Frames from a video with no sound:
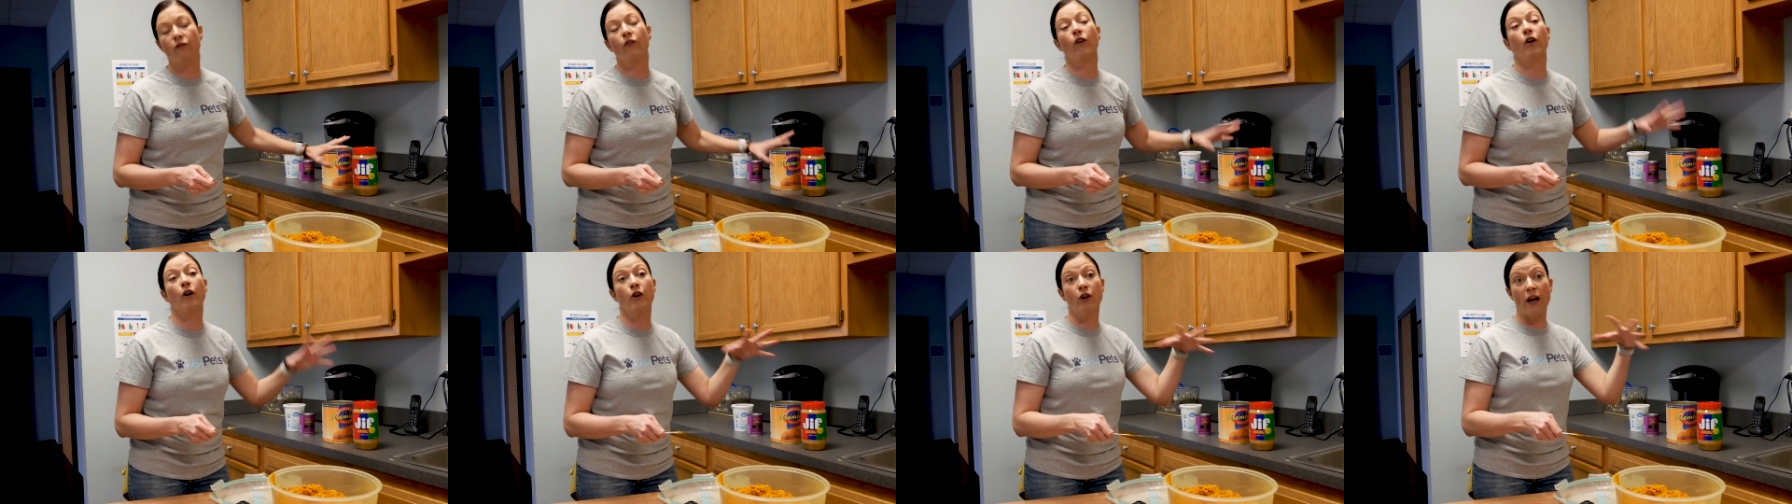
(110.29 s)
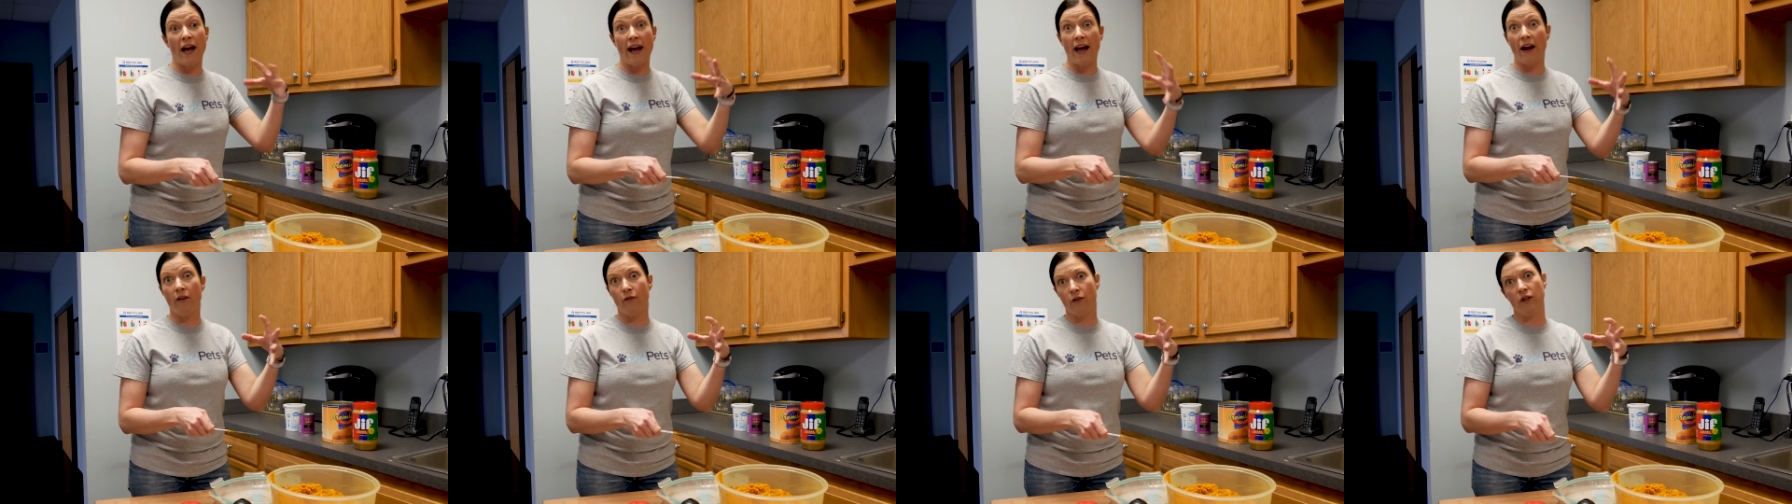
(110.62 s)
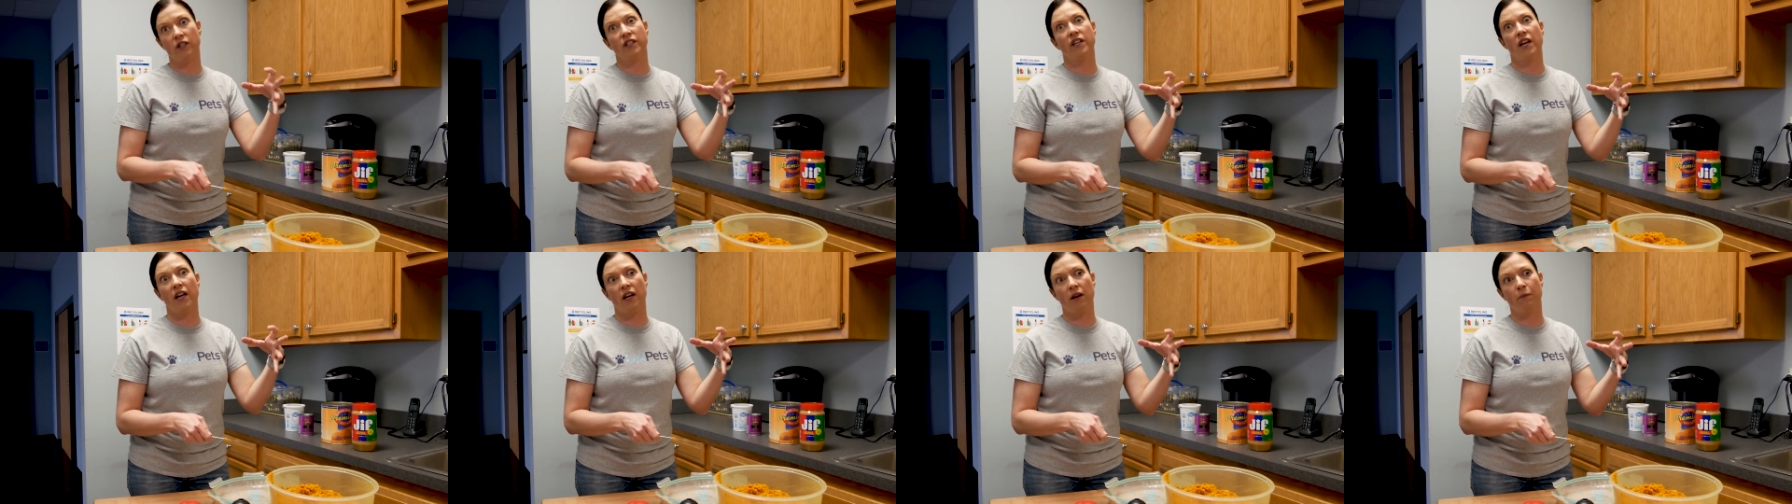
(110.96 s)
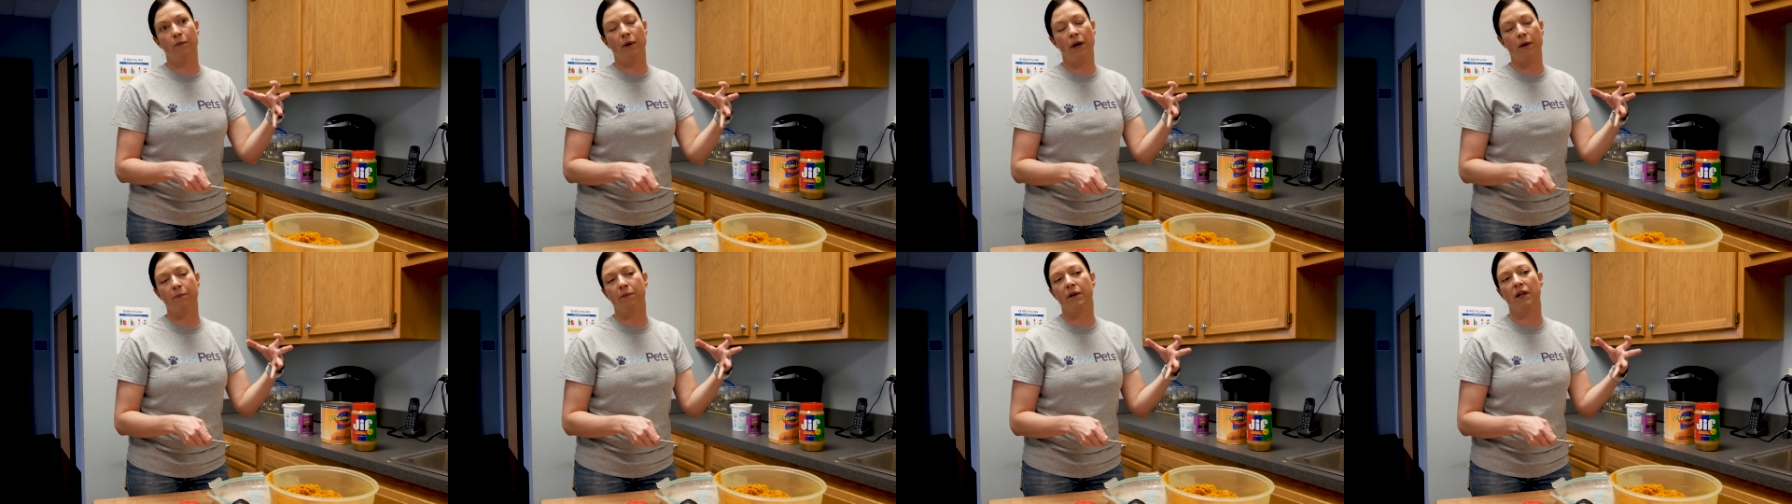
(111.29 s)
For an average can of
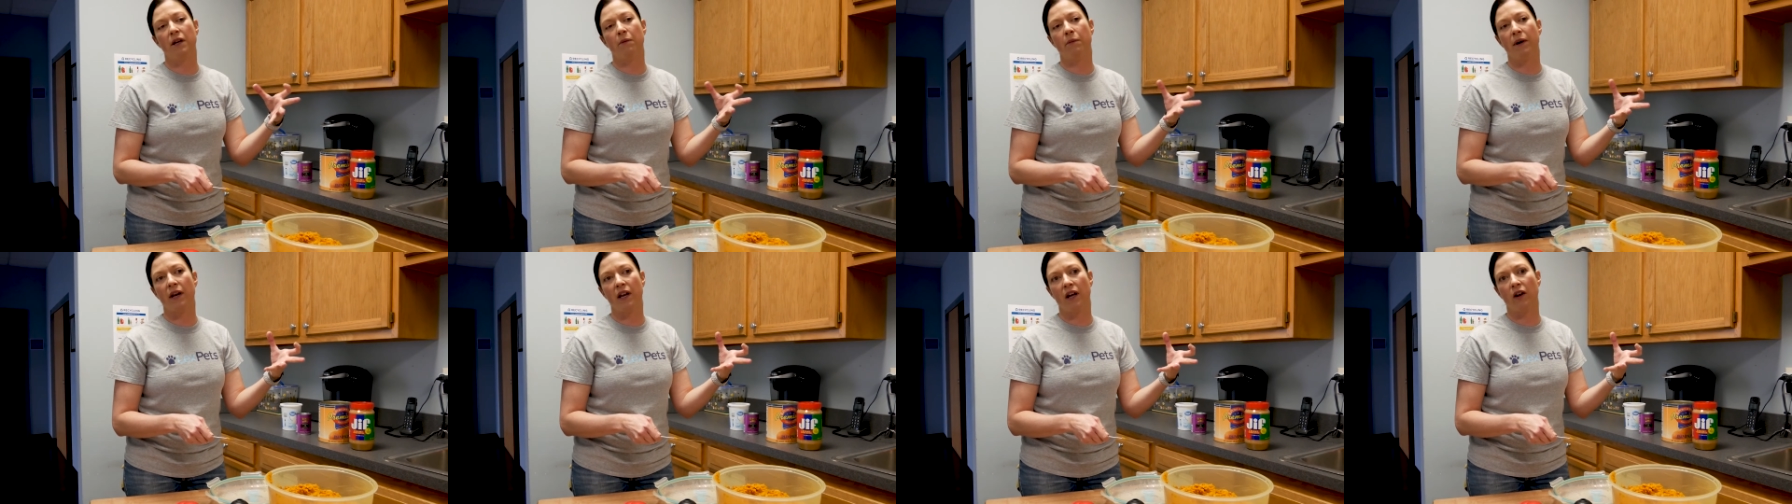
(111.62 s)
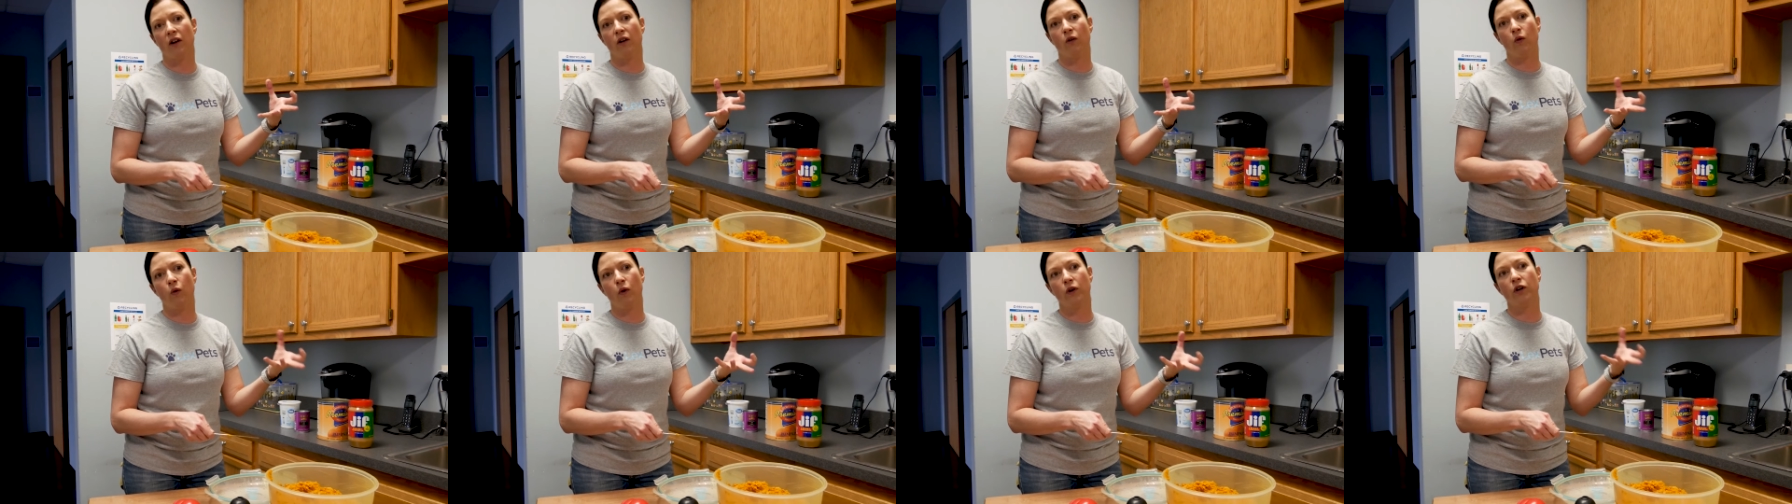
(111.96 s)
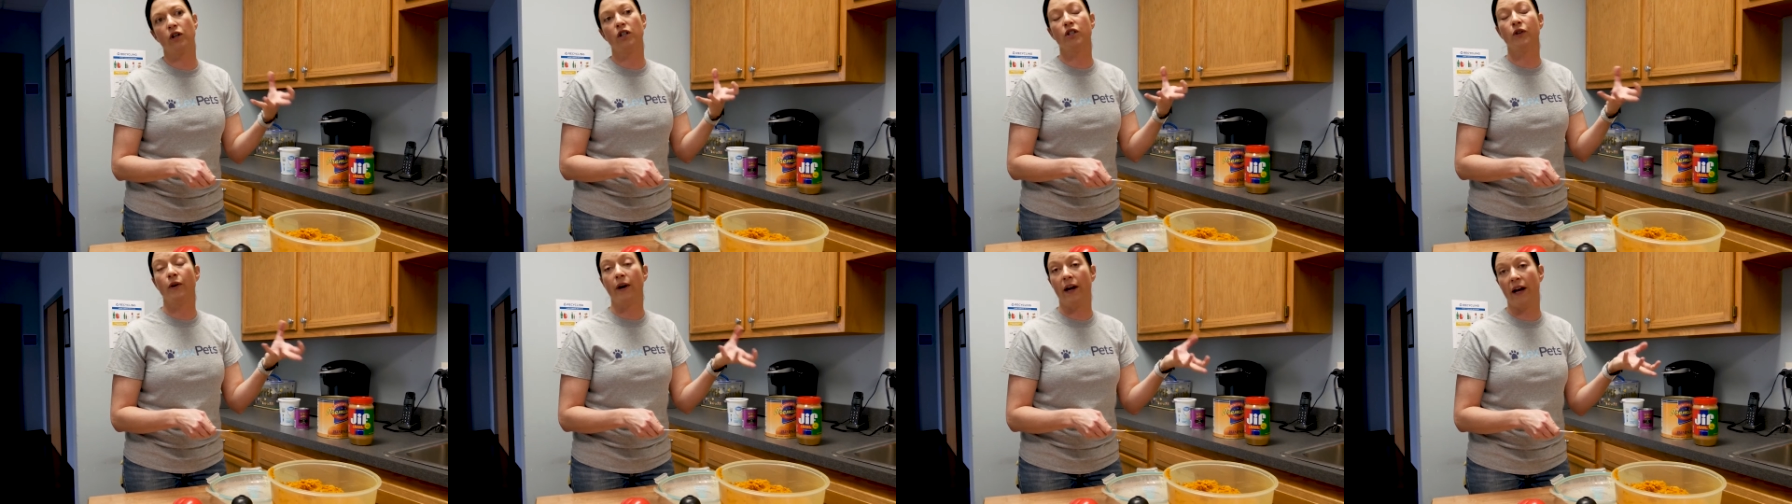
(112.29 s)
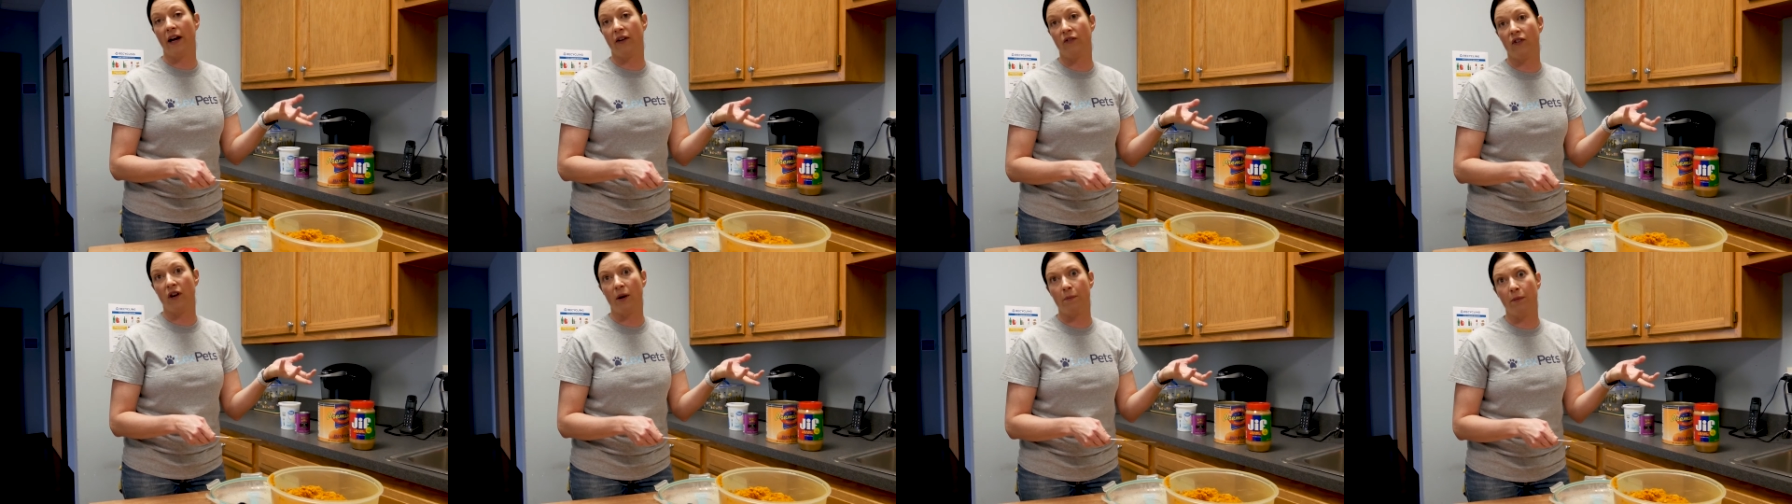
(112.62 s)
pumpkin, about a quarter to a
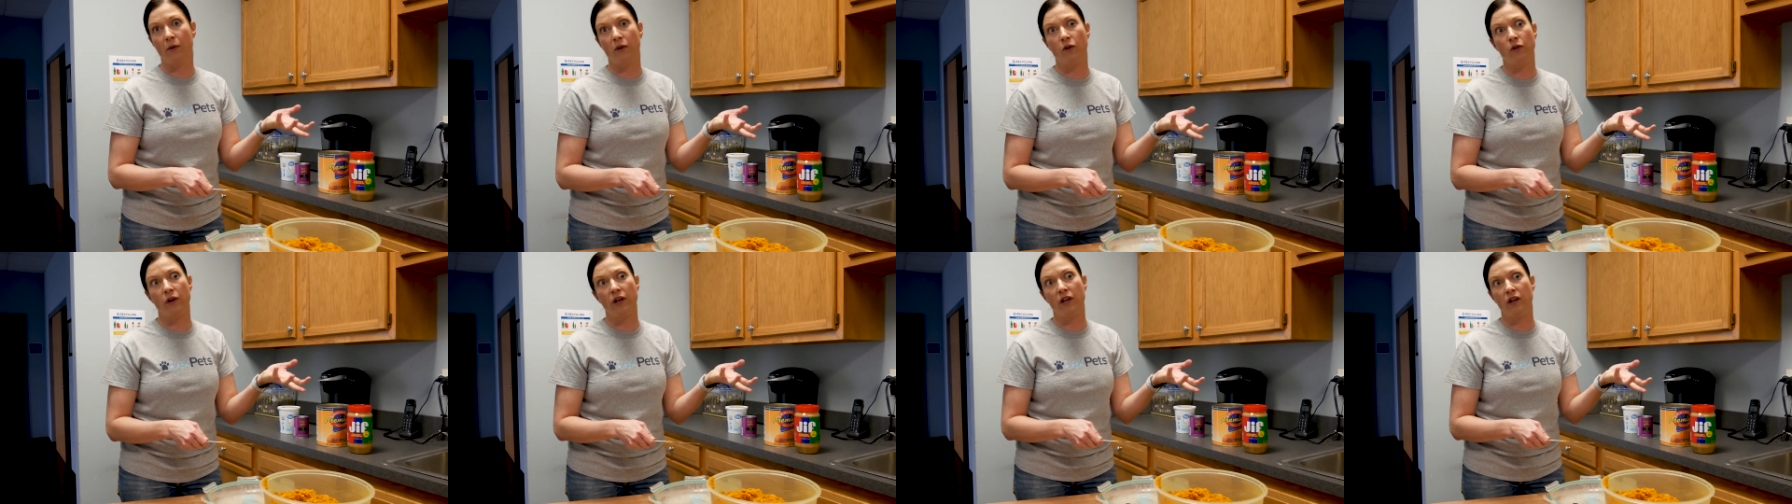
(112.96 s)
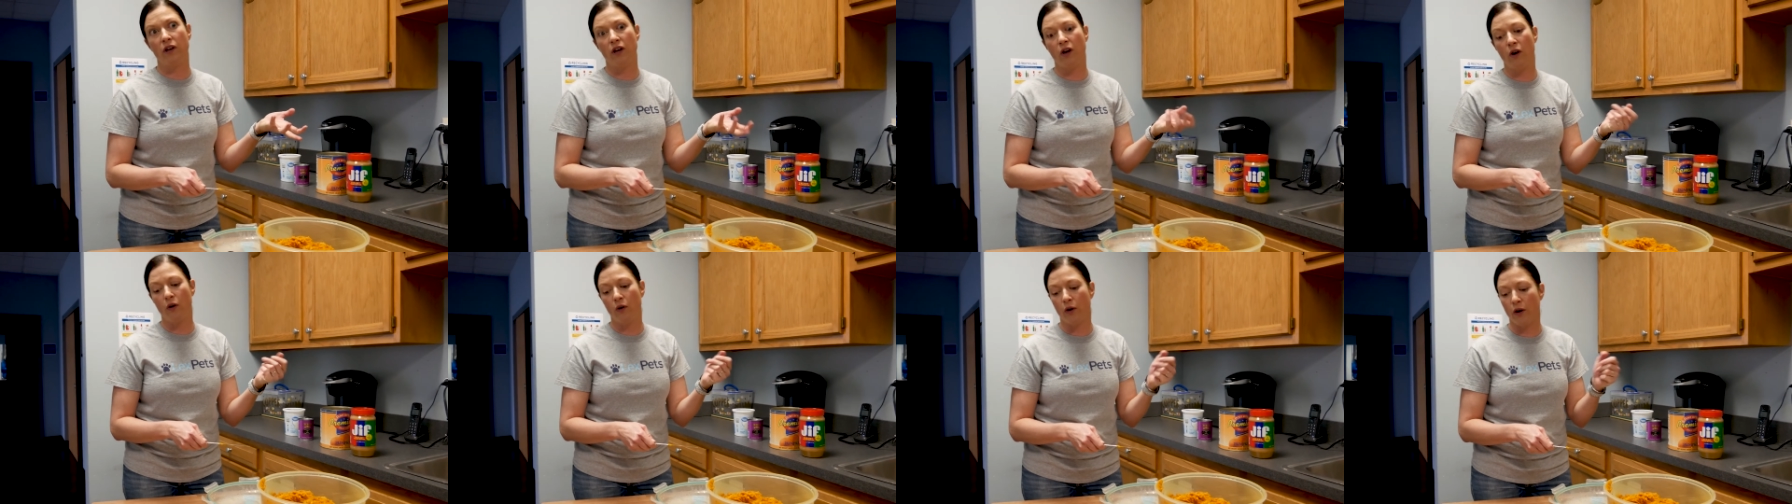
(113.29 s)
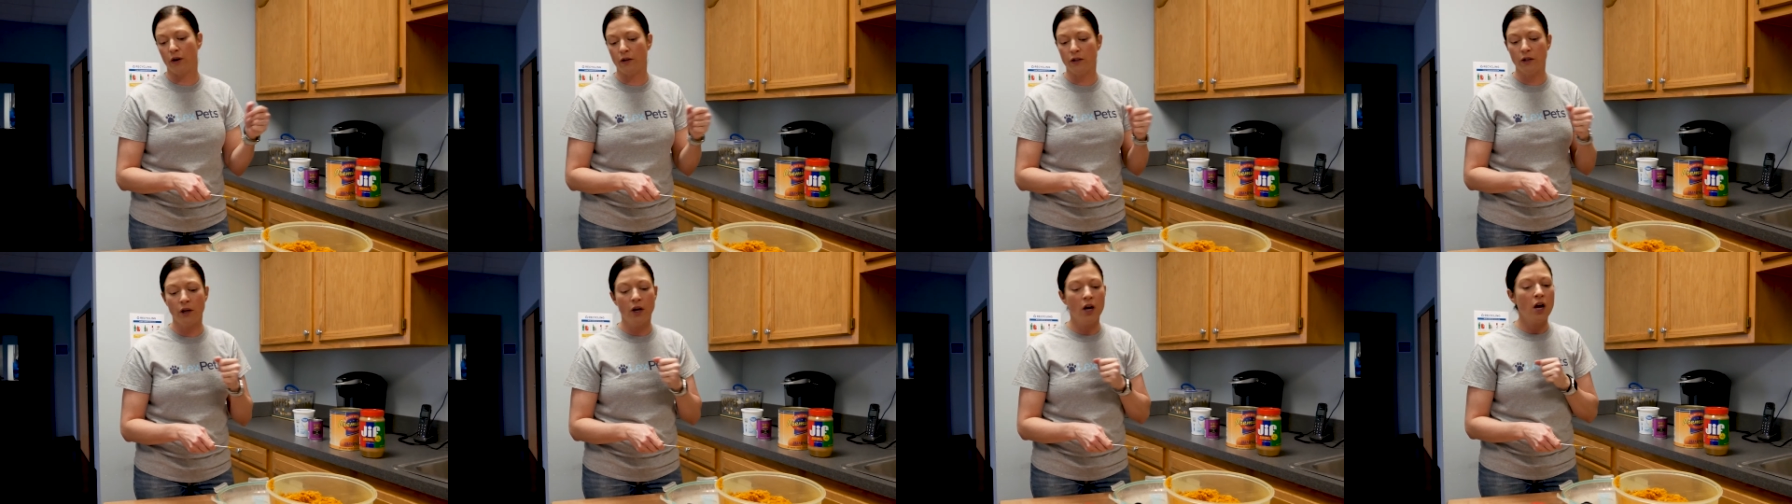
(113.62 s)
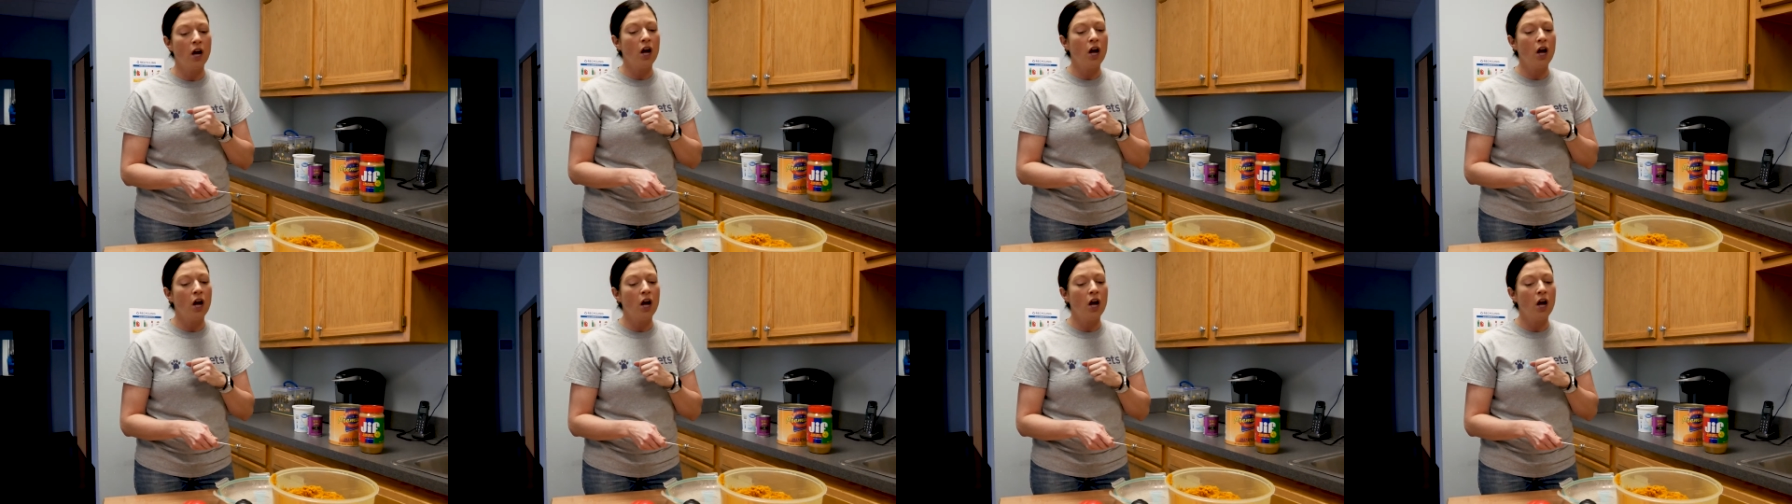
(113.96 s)
half cup of Greek yogurt.